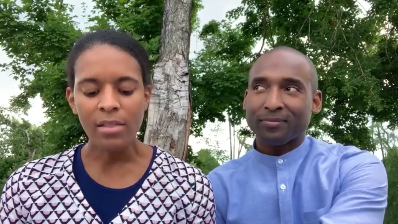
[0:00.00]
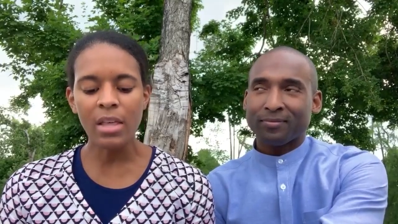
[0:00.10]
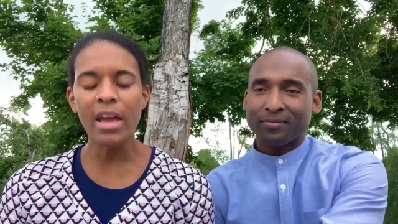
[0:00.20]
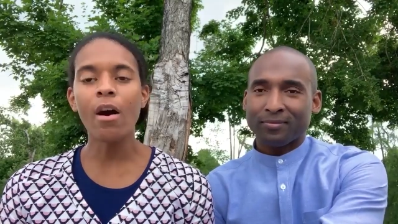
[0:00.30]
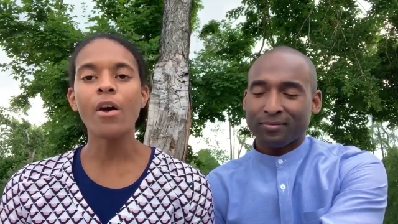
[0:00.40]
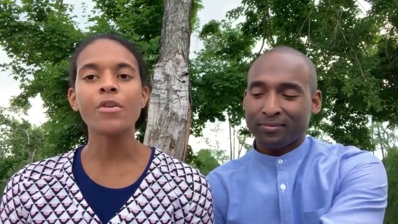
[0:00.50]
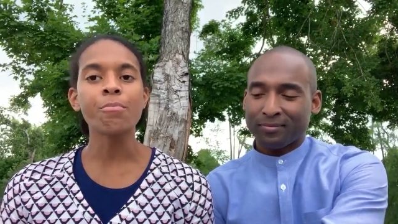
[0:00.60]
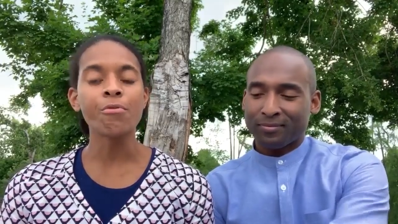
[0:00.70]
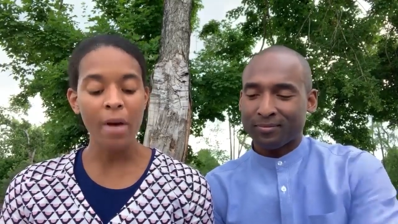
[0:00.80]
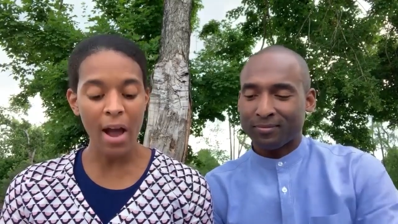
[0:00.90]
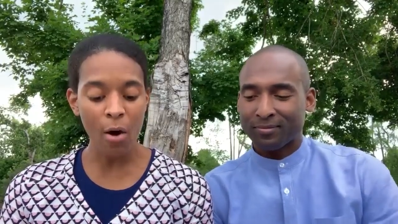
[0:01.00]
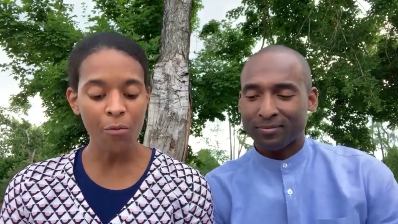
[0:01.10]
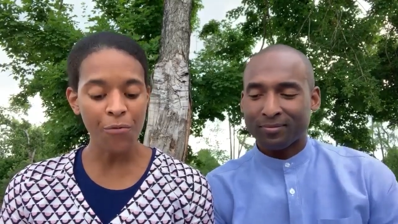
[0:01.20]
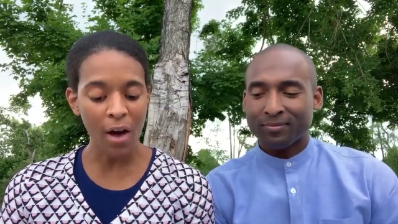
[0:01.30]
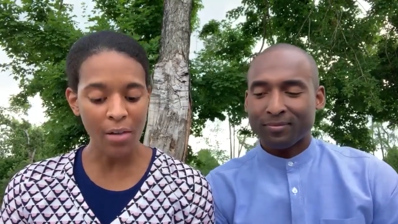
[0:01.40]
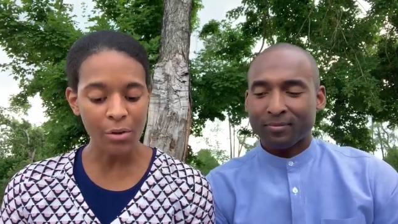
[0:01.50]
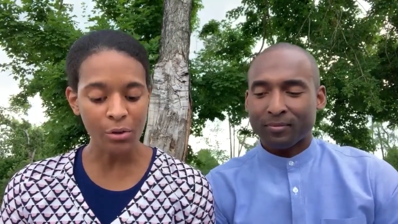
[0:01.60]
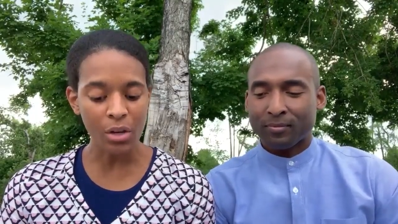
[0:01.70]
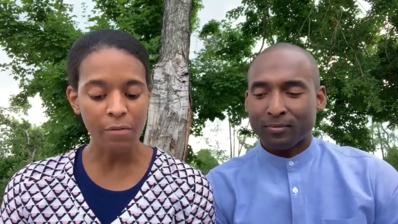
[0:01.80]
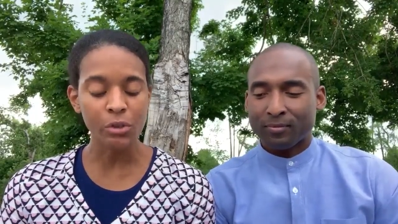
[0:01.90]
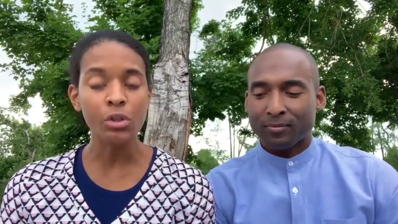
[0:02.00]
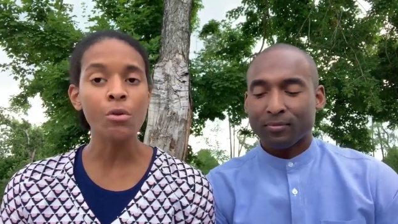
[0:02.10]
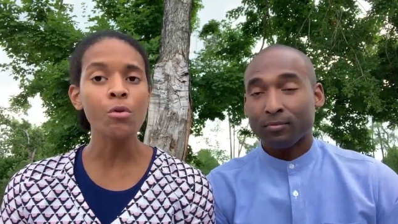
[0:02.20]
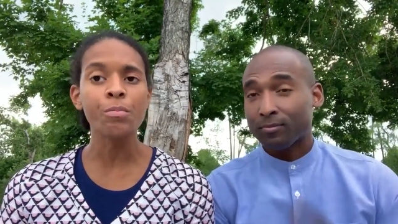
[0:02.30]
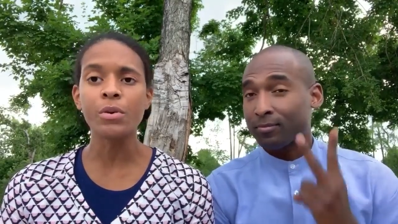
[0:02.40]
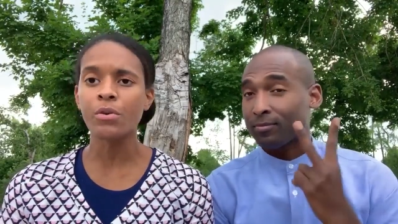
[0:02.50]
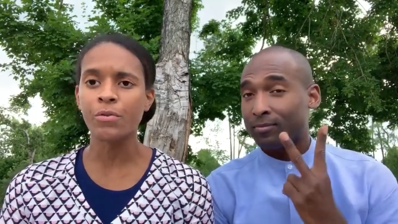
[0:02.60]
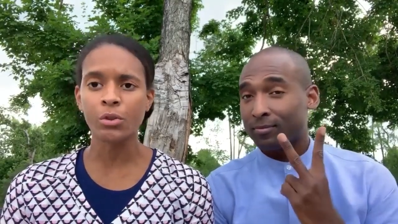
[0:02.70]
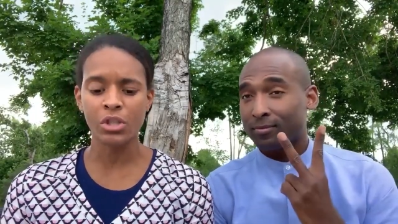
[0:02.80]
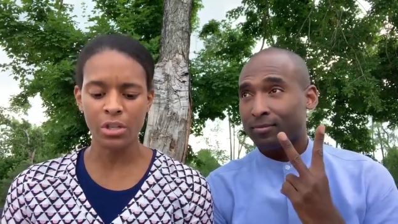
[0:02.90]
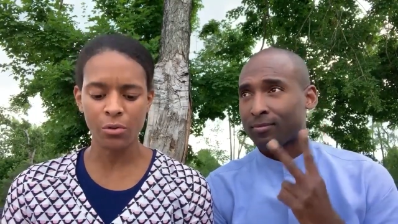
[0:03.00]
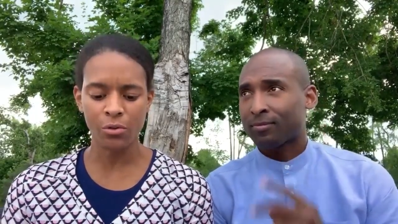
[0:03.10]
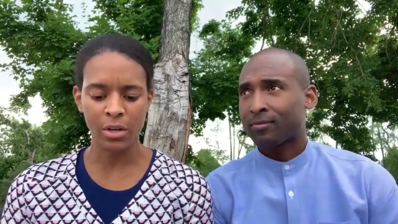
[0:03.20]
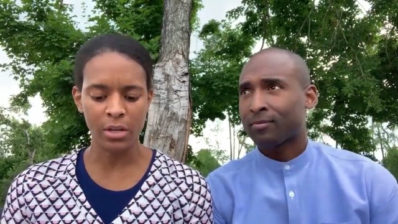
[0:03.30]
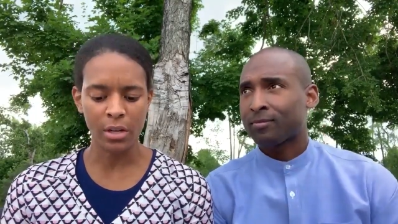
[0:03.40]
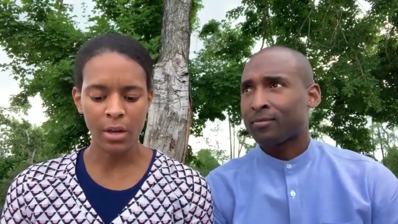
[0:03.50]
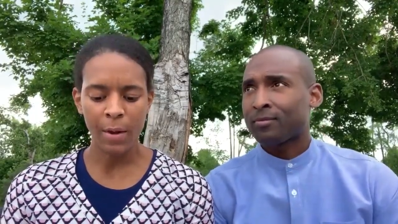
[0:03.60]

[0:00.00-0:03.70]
Speaker 1: They are the proud fathers of two beautiful children,